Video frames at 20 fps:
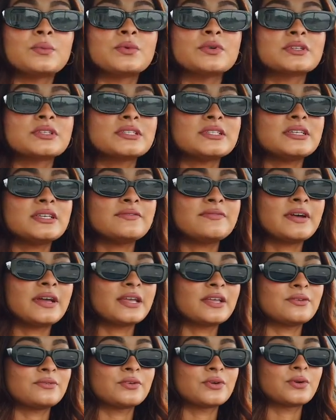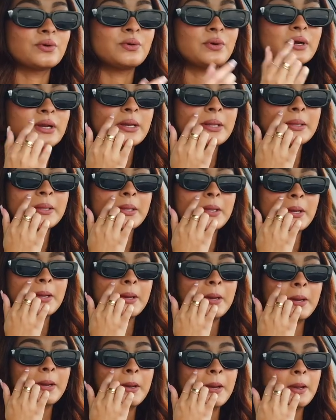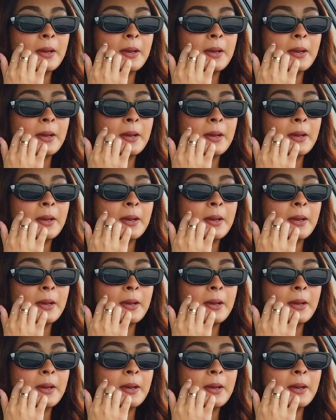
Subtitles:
We'll see if I can record in there.